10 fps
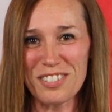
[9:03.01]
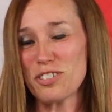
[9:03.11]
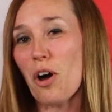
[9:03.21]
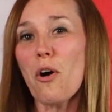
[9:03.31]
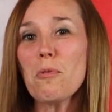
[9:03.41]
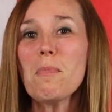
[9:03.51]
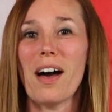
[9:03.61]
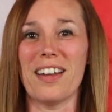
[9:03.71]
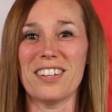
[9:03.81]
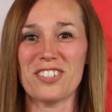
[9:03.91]
so
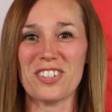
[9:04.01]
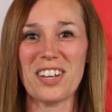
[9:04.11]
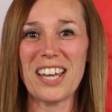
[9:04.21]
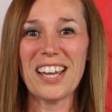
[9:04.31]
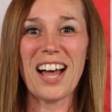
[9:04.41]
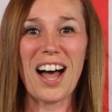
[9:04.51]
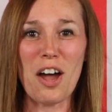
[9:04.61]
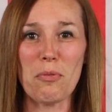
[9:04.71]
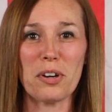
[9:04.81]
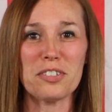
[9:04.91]
much,
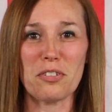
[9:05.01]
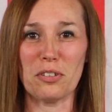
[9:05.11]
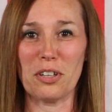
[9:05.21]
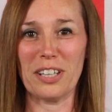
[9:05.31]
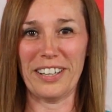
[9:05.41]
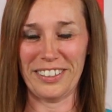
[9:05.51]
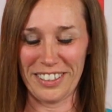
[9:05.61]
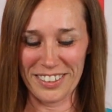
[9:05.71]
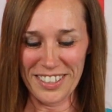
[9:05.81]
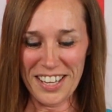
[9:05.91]
I want it to look like it.